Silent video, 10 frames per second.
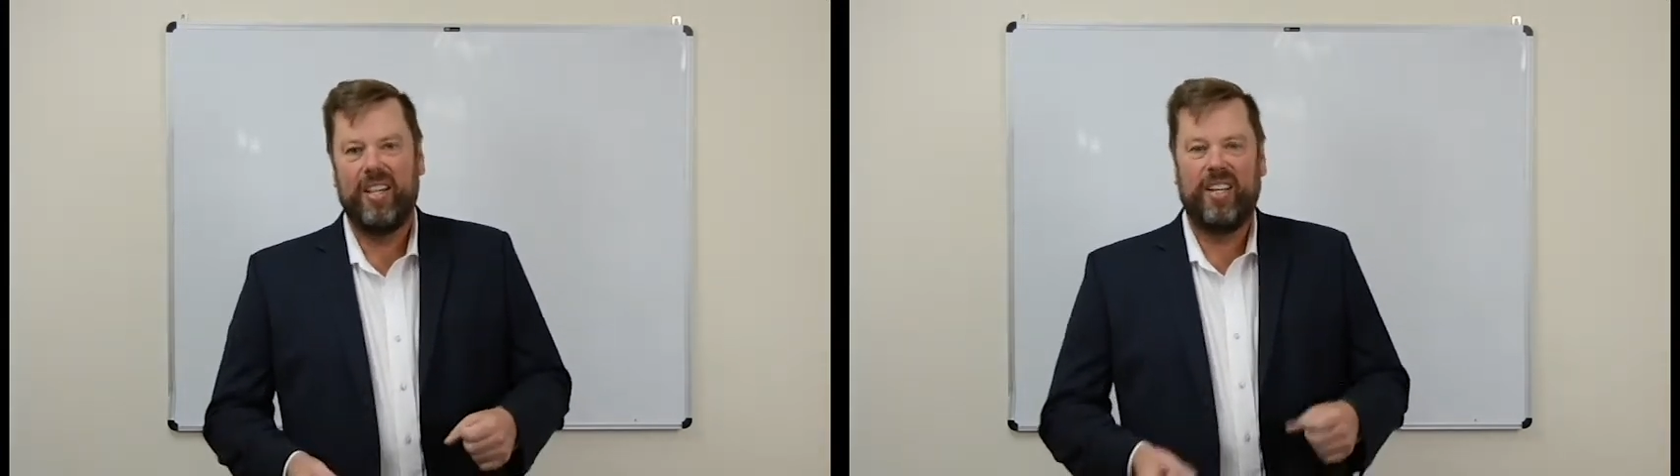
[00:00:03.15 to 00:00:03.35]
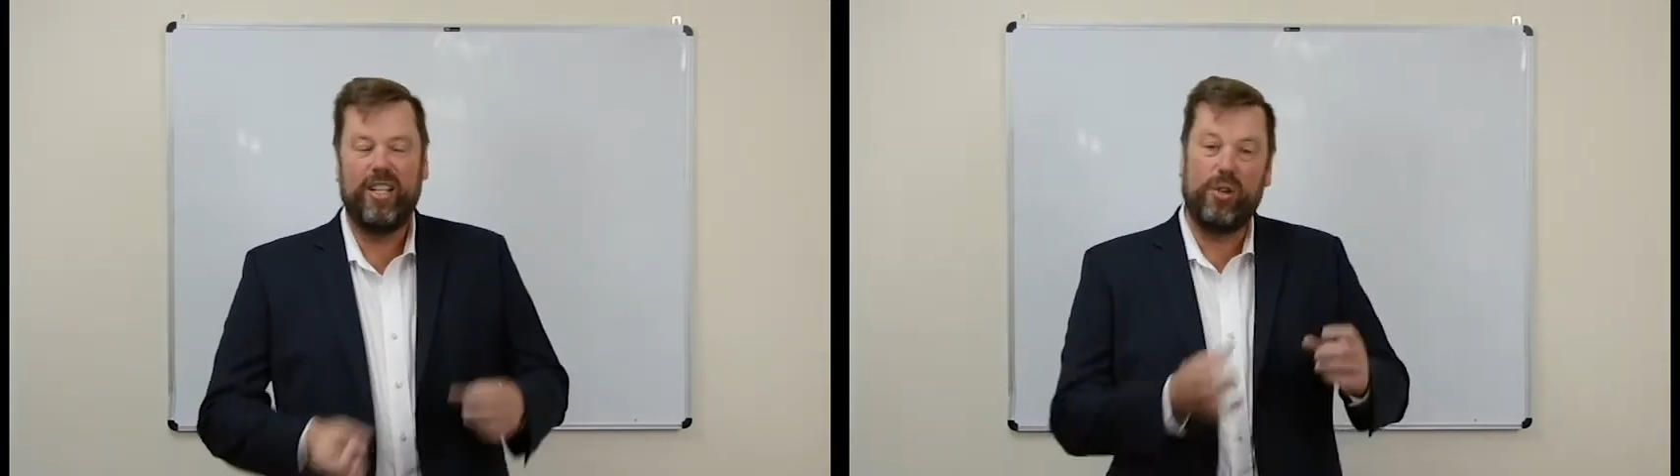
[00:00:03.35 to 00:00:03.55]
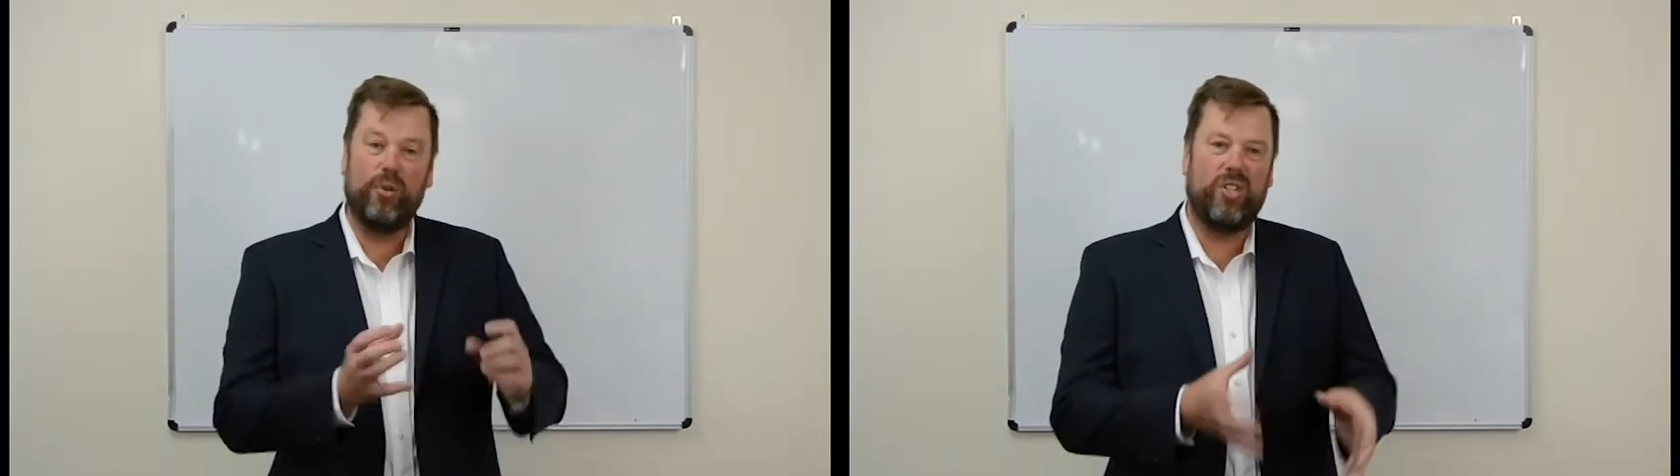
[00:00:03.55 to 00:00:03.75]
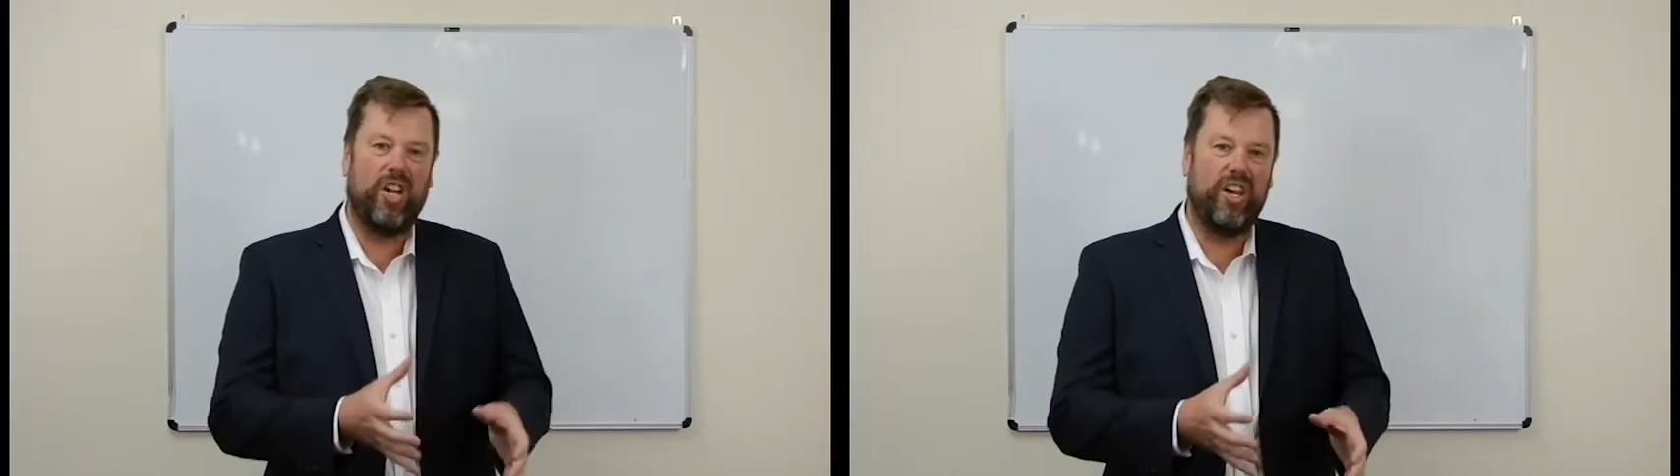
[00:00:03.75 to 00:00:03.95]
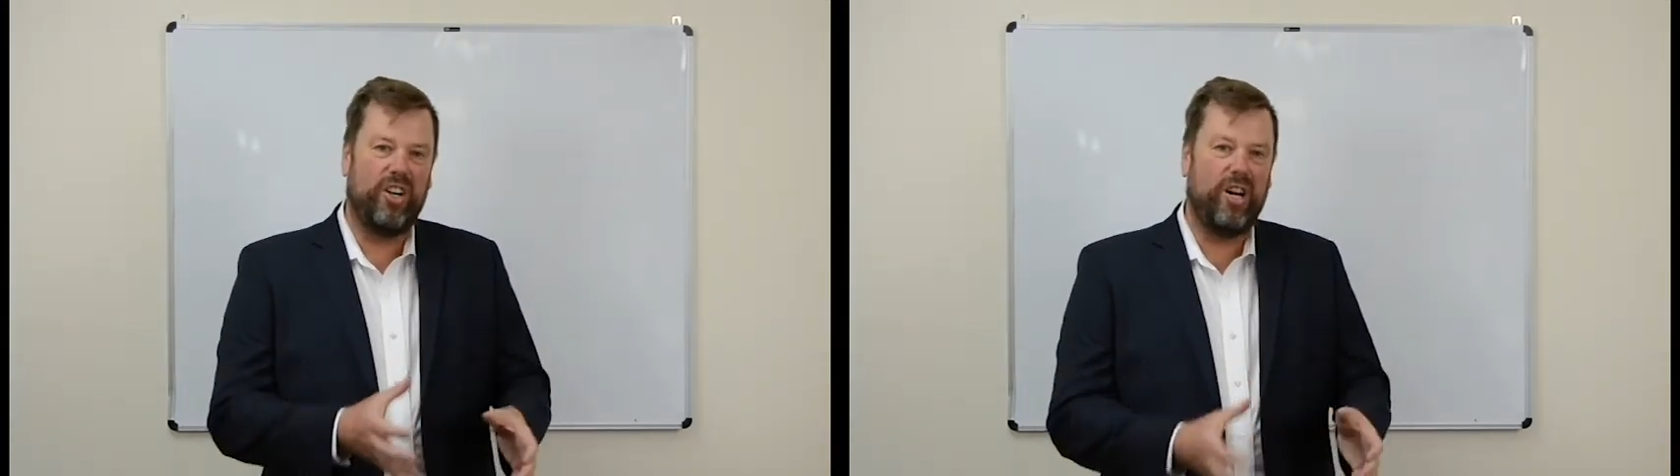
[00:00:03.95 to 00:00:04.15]
is also
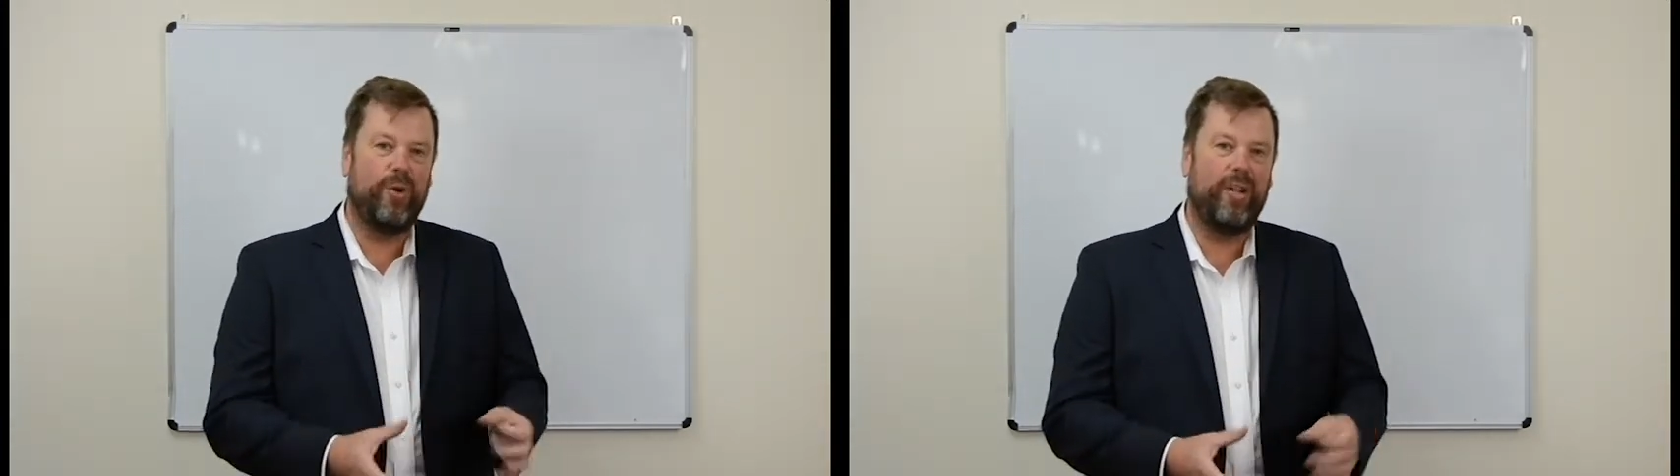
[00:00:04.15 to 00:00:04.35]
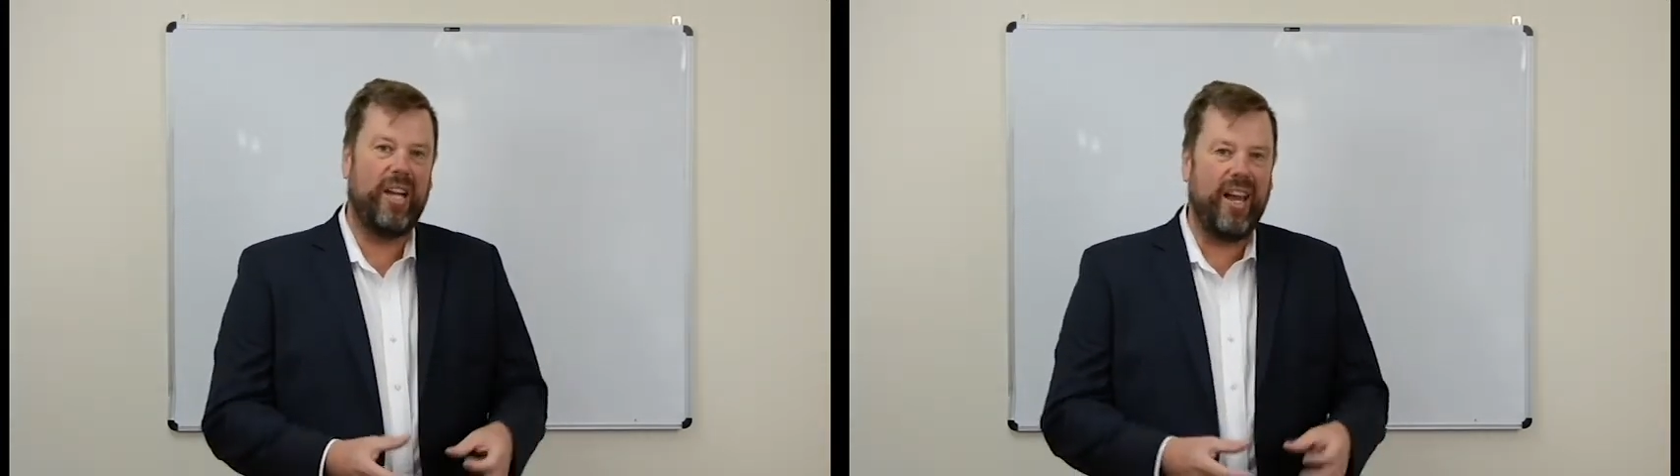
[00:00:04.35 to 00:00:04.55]
known